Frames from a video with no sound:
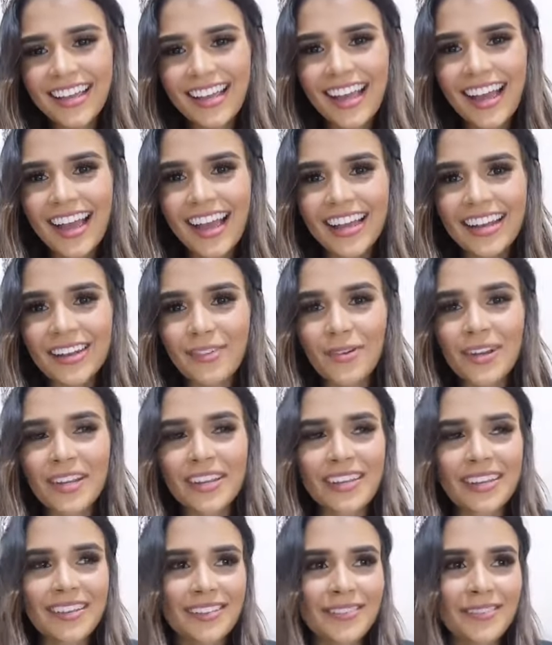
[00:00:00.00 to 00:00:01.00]
And
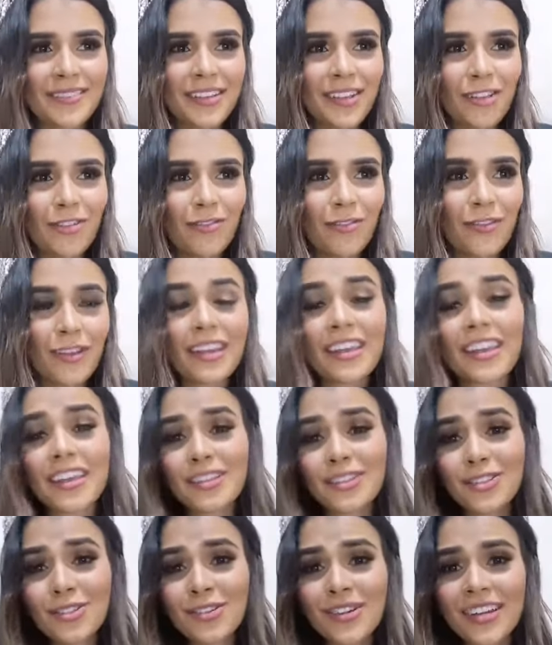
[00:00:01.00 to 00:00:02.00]
when, if we can
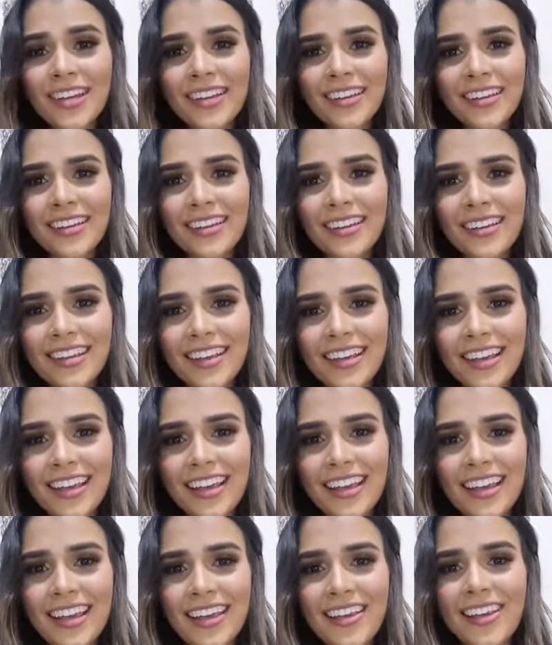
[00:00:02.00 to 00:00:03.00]
do it,
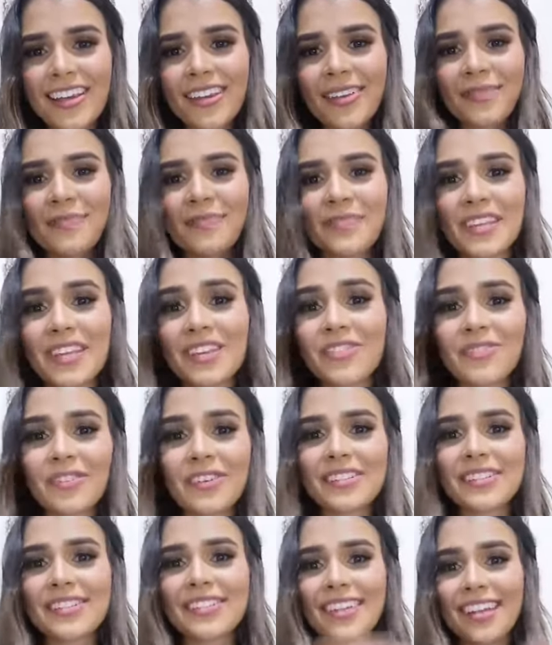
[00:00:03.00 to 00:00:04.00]
give
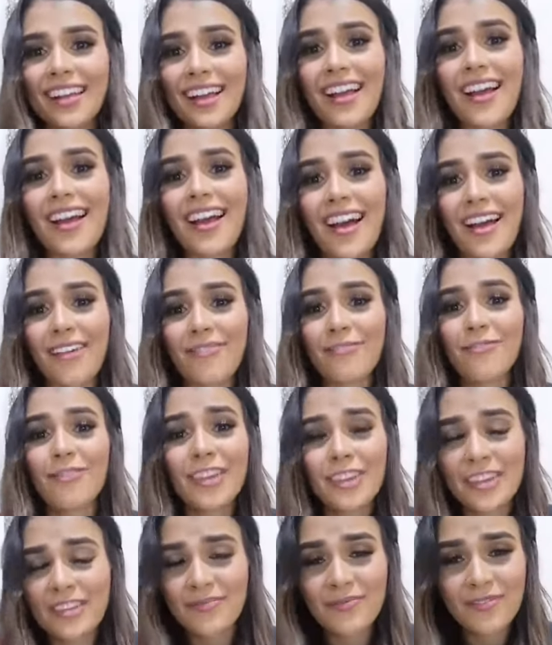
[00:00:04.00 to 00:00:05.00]
us a
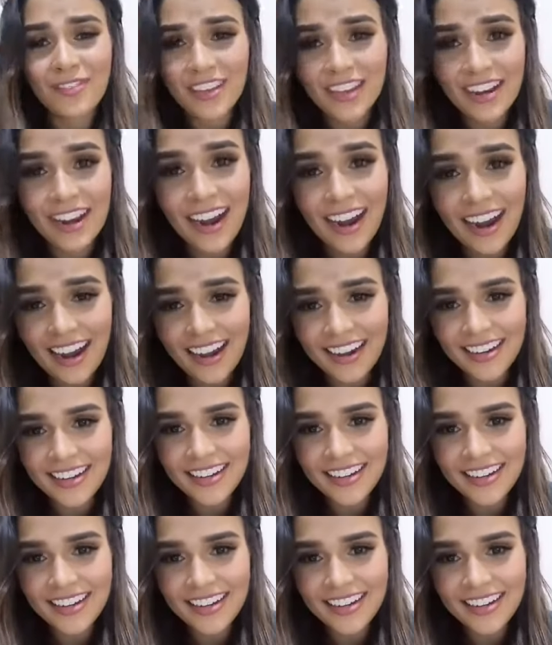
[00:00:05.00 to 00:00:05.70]
big, big hug.